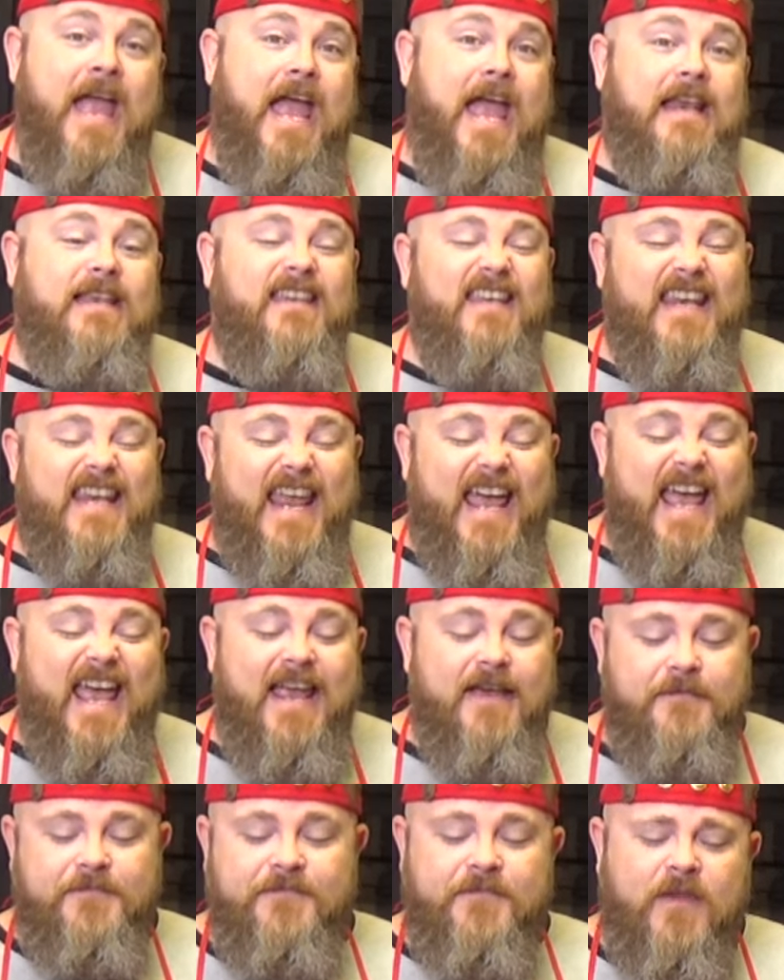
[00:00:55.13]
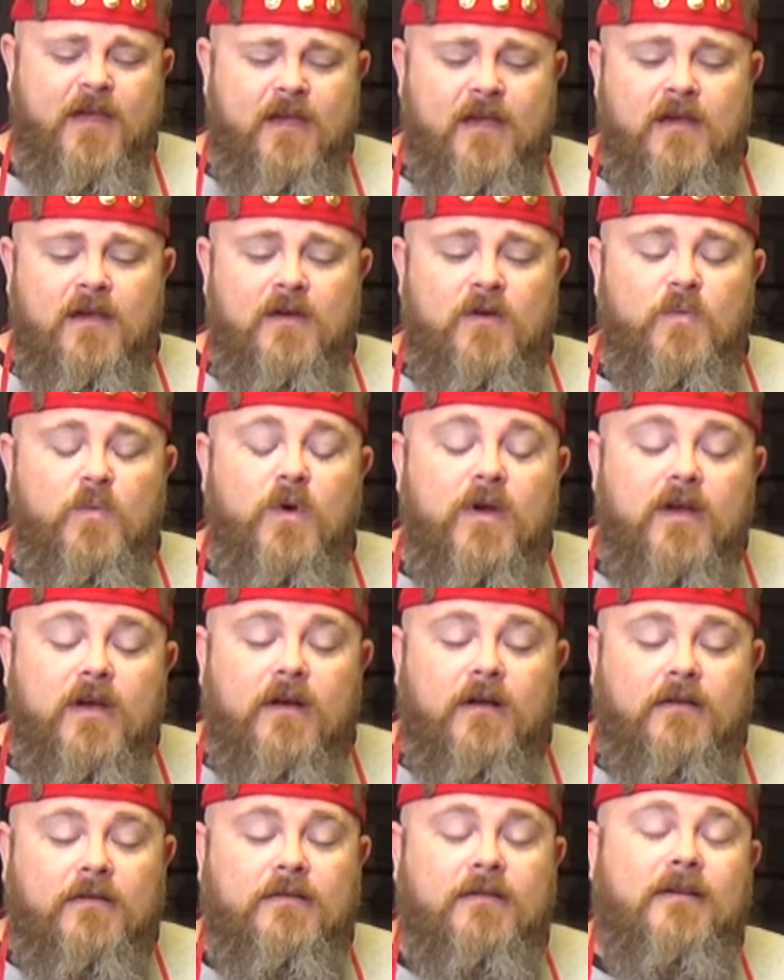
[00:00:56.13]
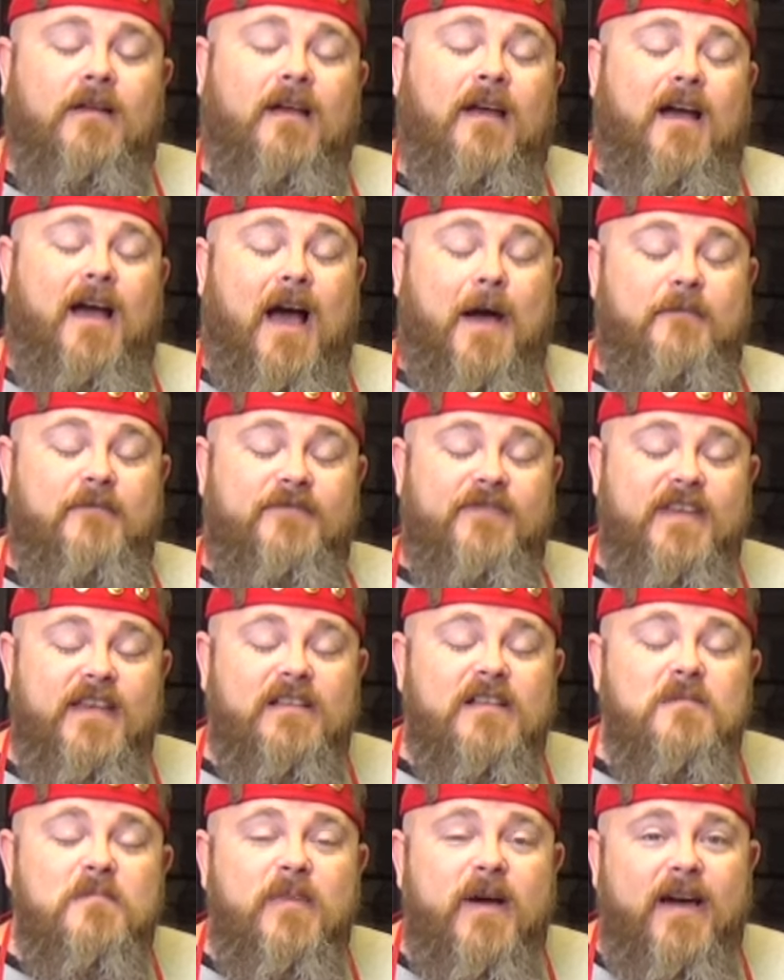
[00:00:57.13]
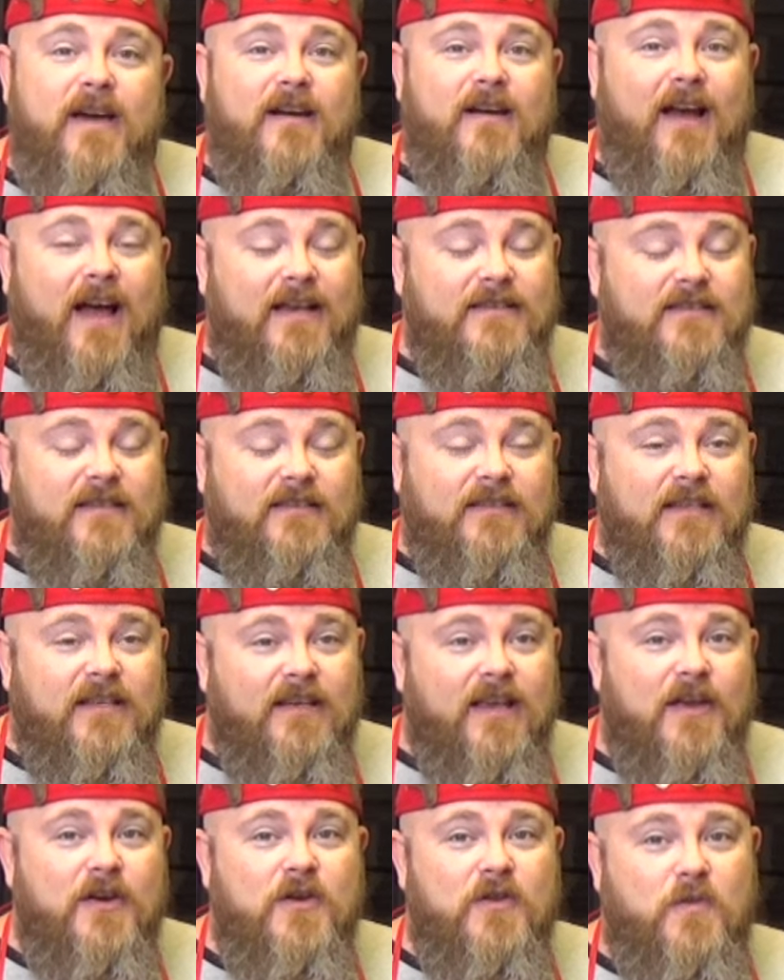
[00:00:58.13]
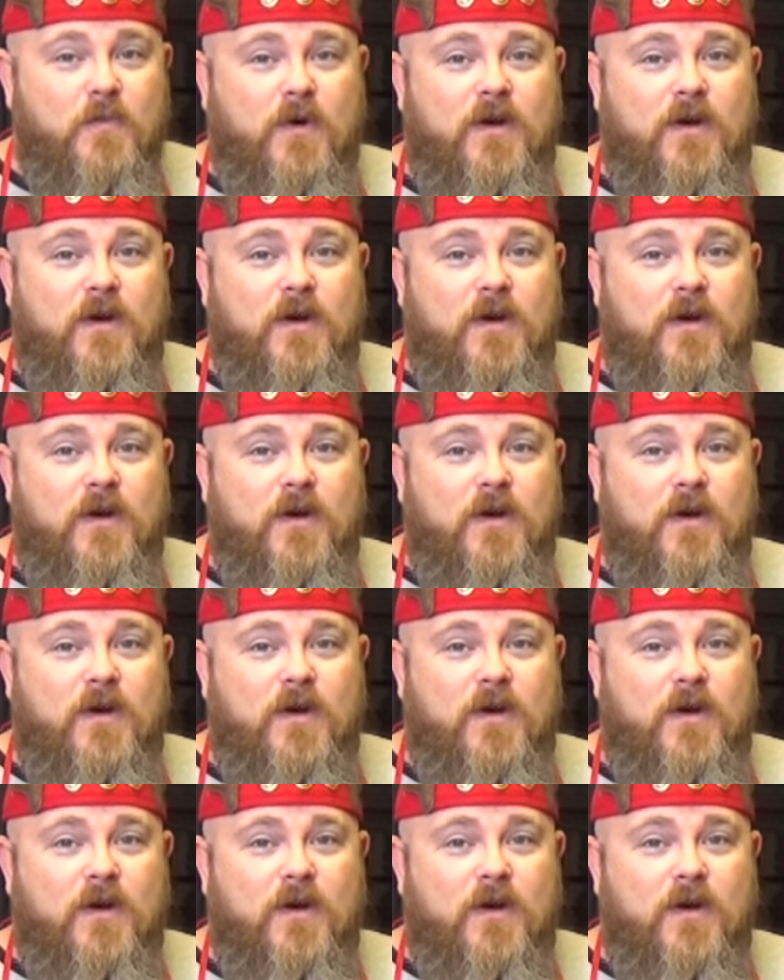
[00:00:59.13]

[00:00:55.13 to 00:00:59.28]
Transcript: And today, well, I'm feeling better. I was a little under the